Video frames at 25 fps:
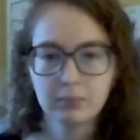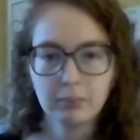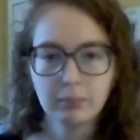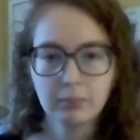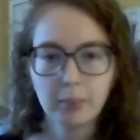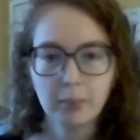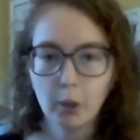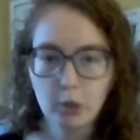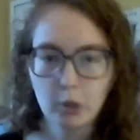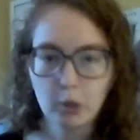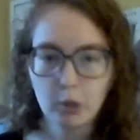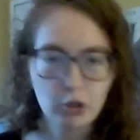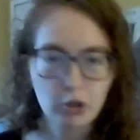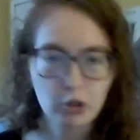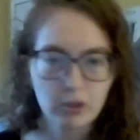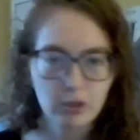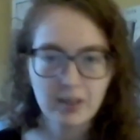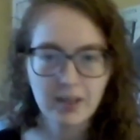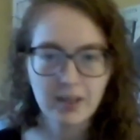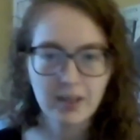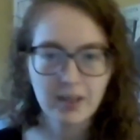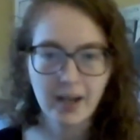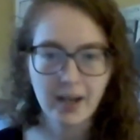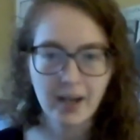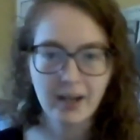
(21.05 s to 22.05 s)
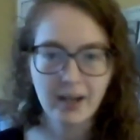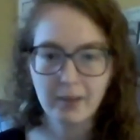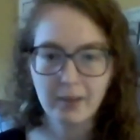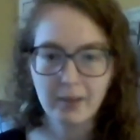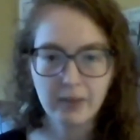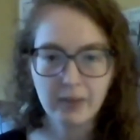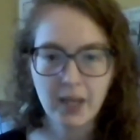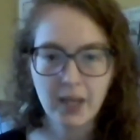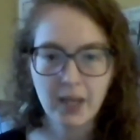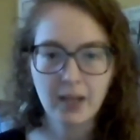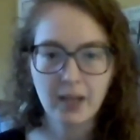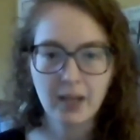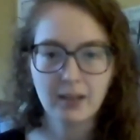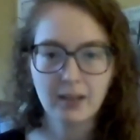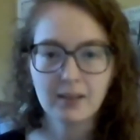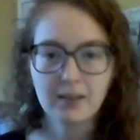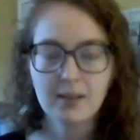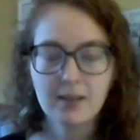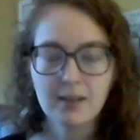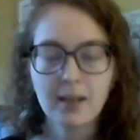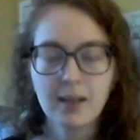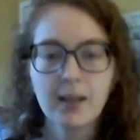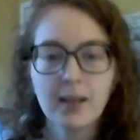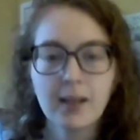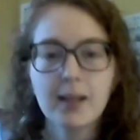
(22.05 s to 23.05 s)
poetry side of things,
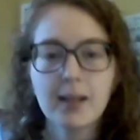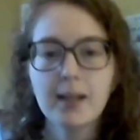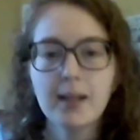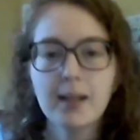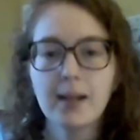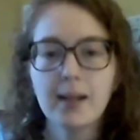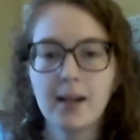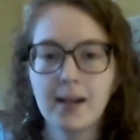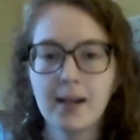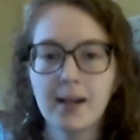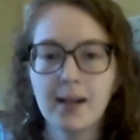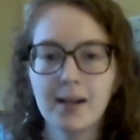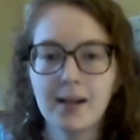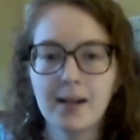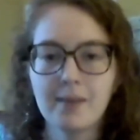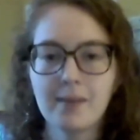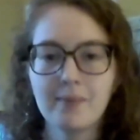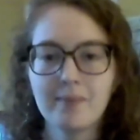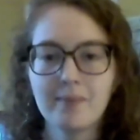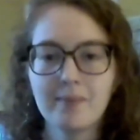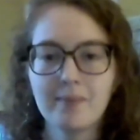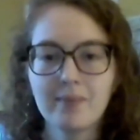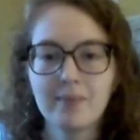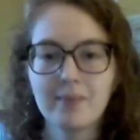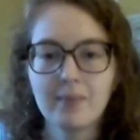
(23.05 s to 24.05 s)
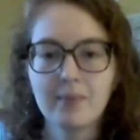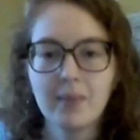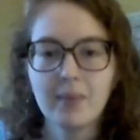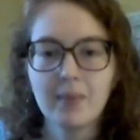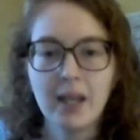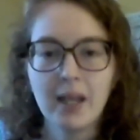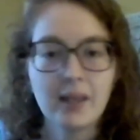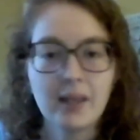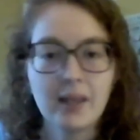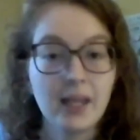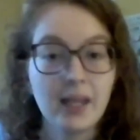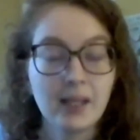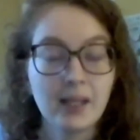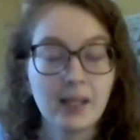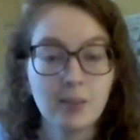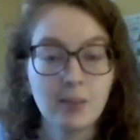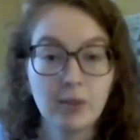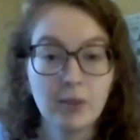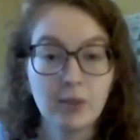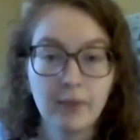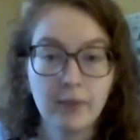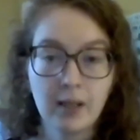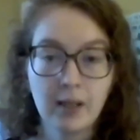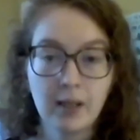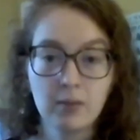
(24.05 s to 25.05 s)
and they can be
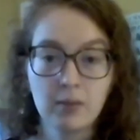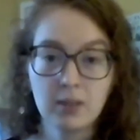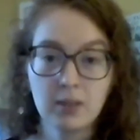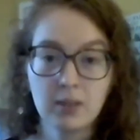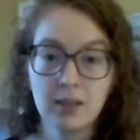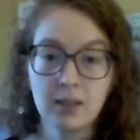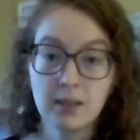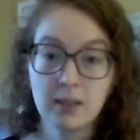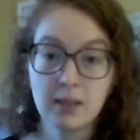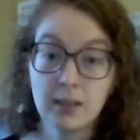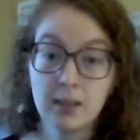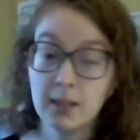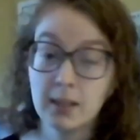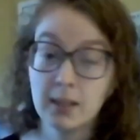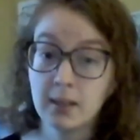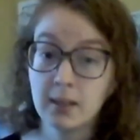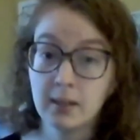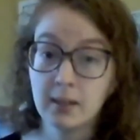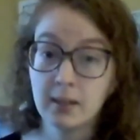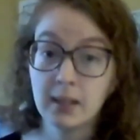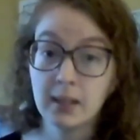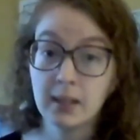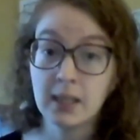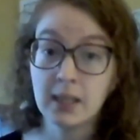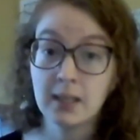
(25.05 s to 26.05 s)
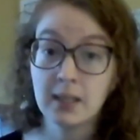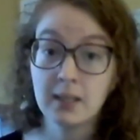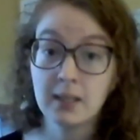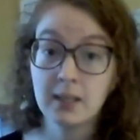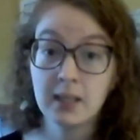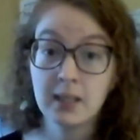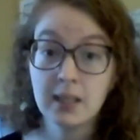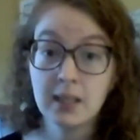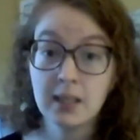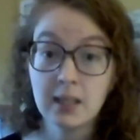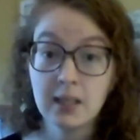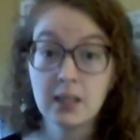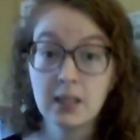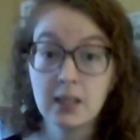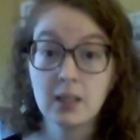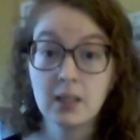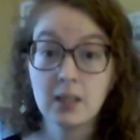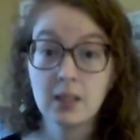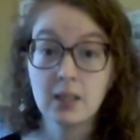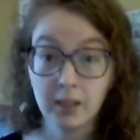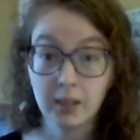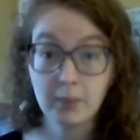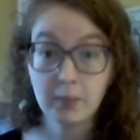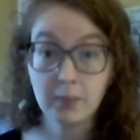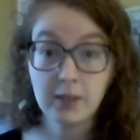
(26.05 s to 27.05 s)
found in the DE
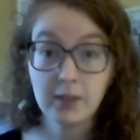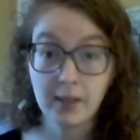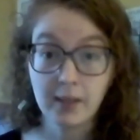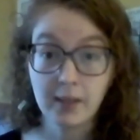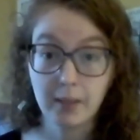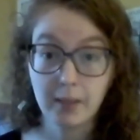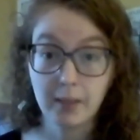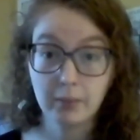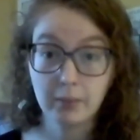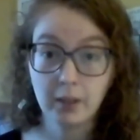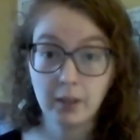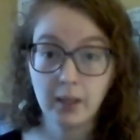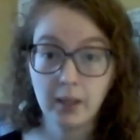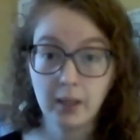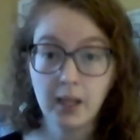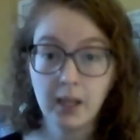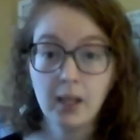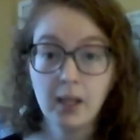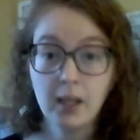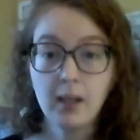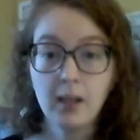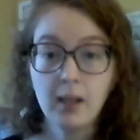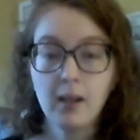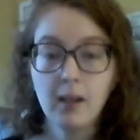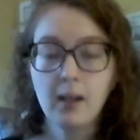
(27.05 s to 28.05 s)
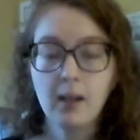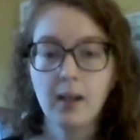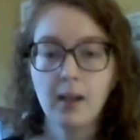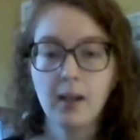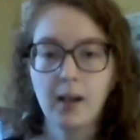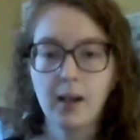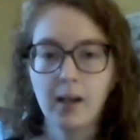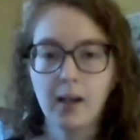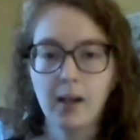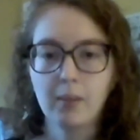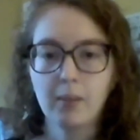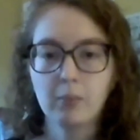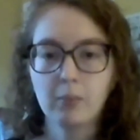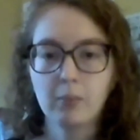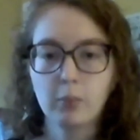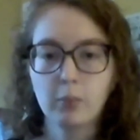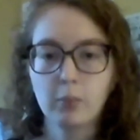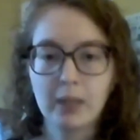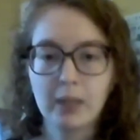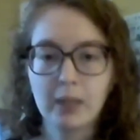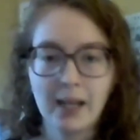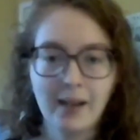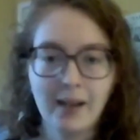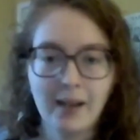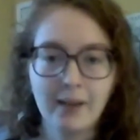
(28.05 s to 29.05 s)
Documents Library.
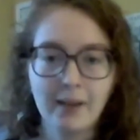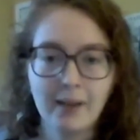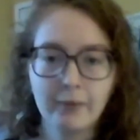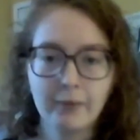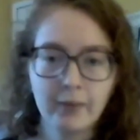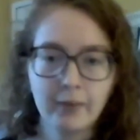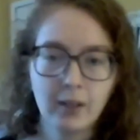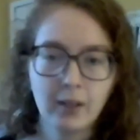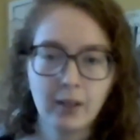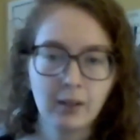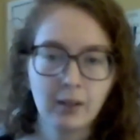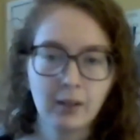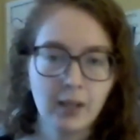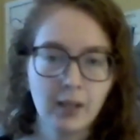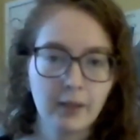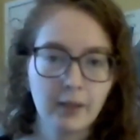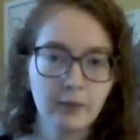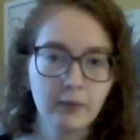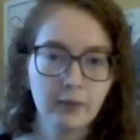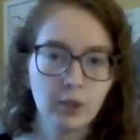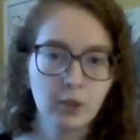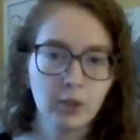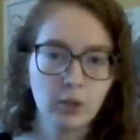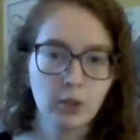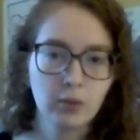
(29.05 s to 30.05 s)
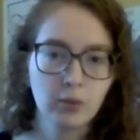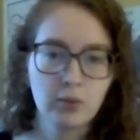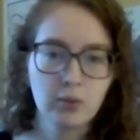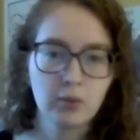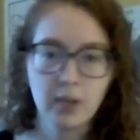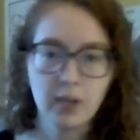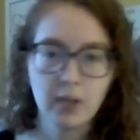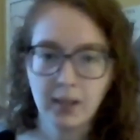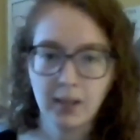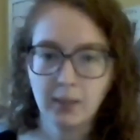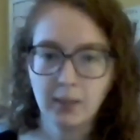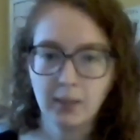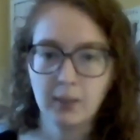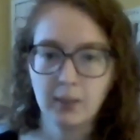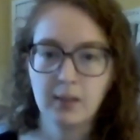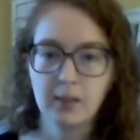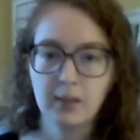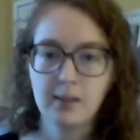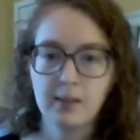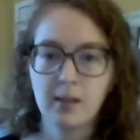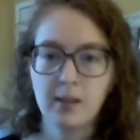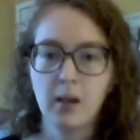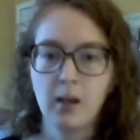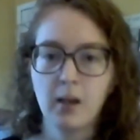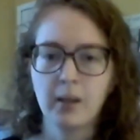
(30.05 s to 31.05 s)
We have a lot of new
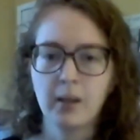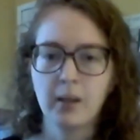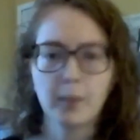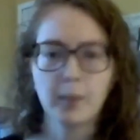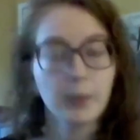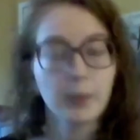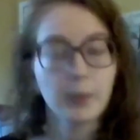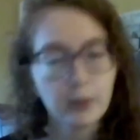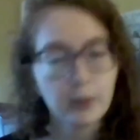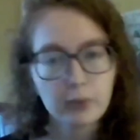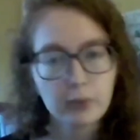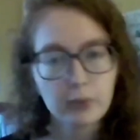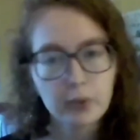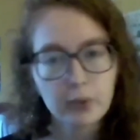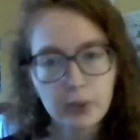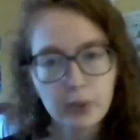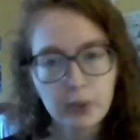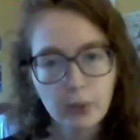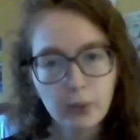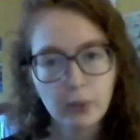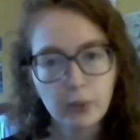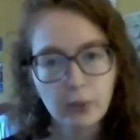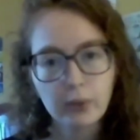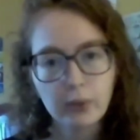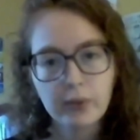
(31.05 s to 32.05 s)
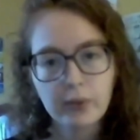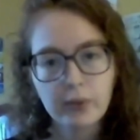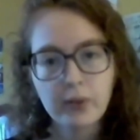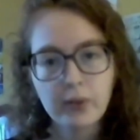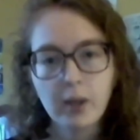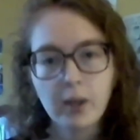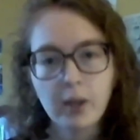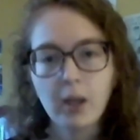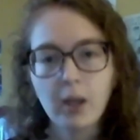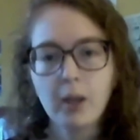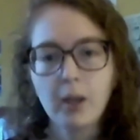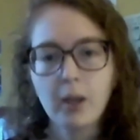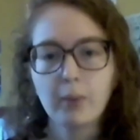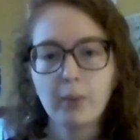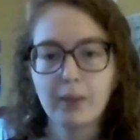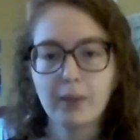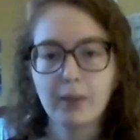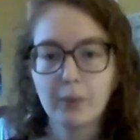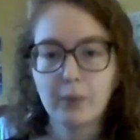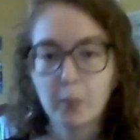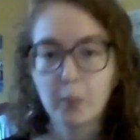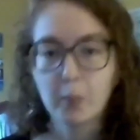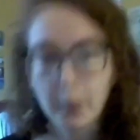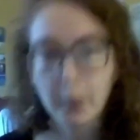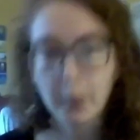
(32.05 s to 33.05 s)
documents on the poetry tools. We have
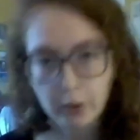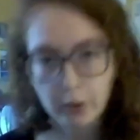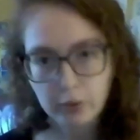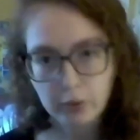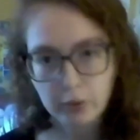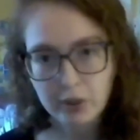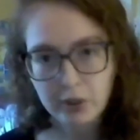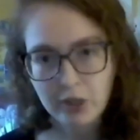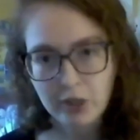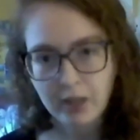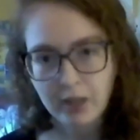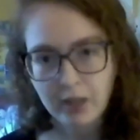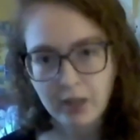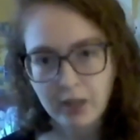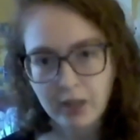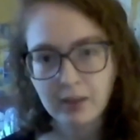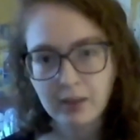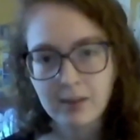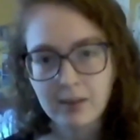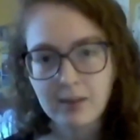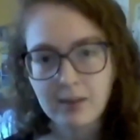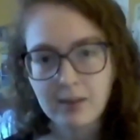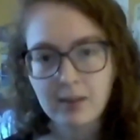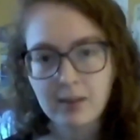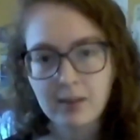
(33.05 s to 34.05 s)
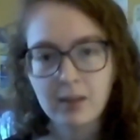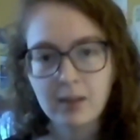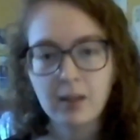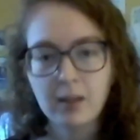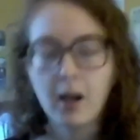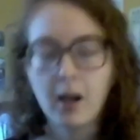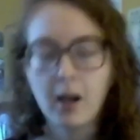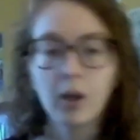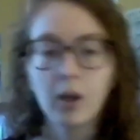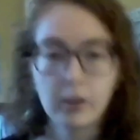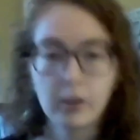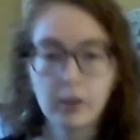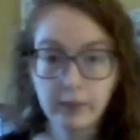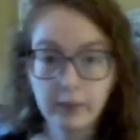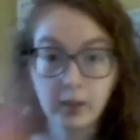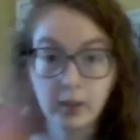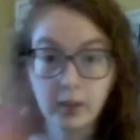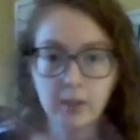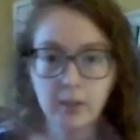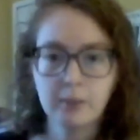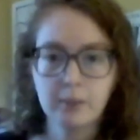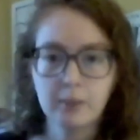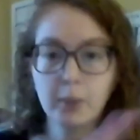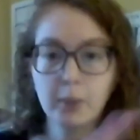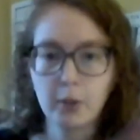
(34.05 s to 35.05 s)
new poetry checklists. All of
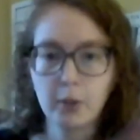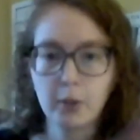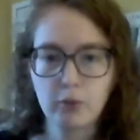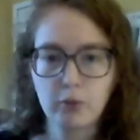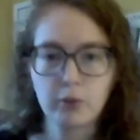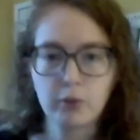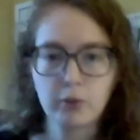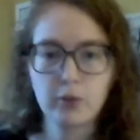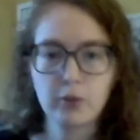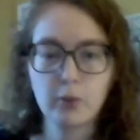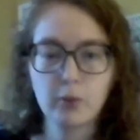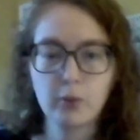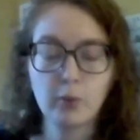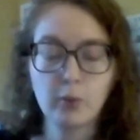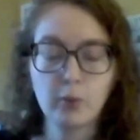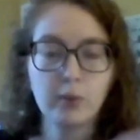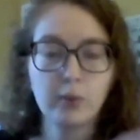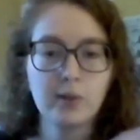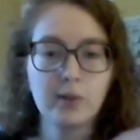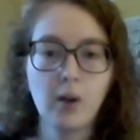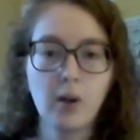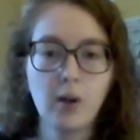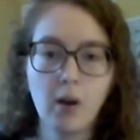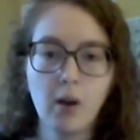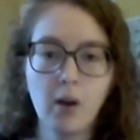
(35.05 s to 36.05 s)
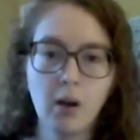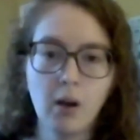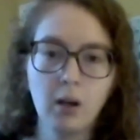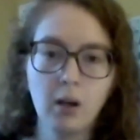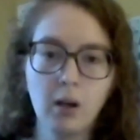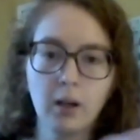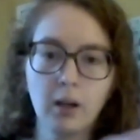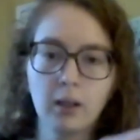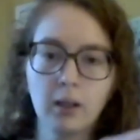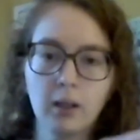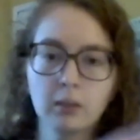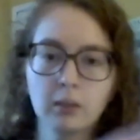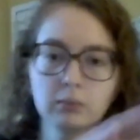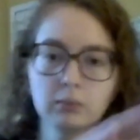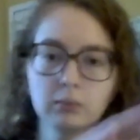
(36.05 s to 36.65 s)
the poetry tools are